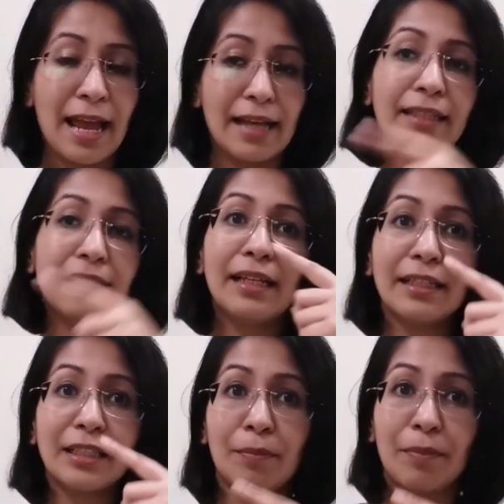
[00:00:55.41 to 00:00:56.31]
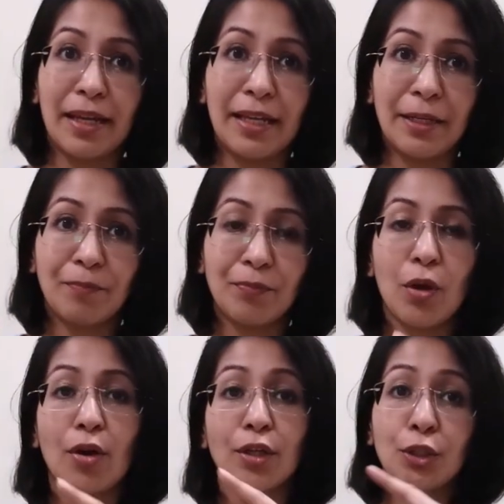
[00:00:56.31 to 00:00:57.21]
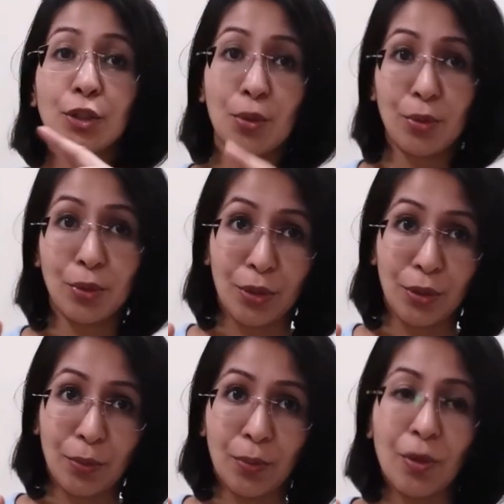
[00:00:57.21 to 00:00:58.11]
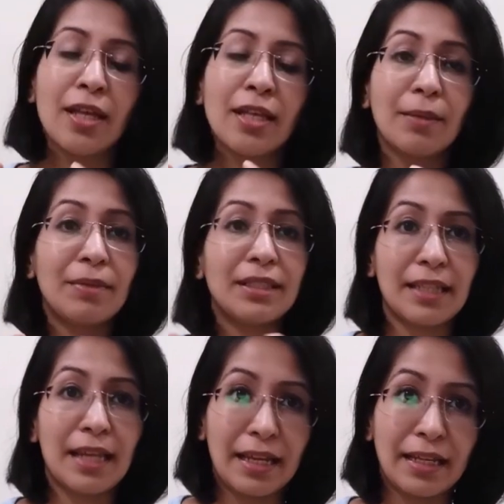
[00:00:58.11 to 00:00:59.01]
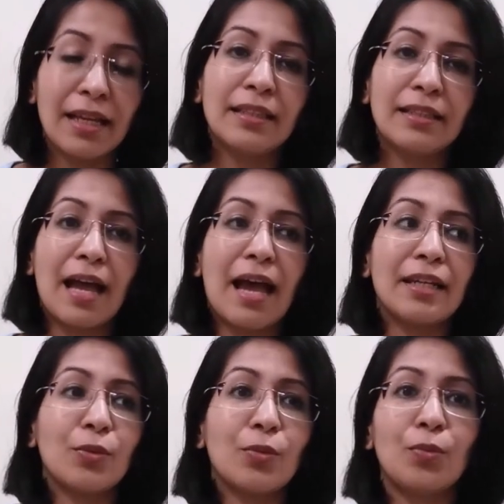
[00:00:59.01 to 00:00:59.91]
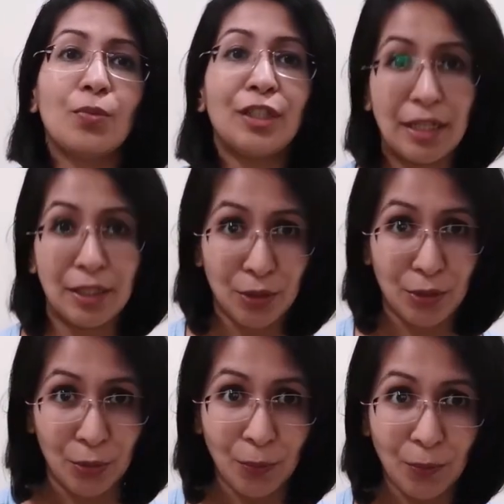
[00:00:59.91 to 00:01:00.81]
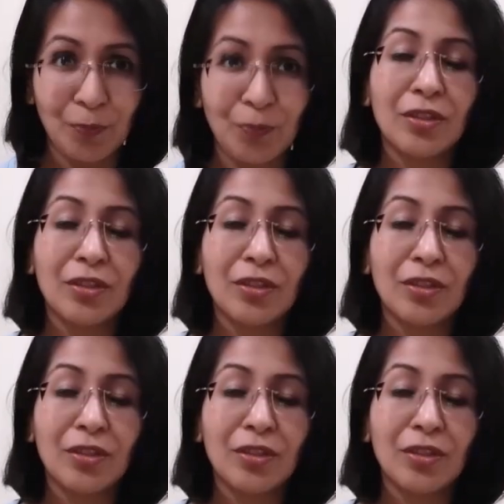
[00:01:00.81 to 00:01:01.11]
and then I'll explain or show you the mistake that we tend to do,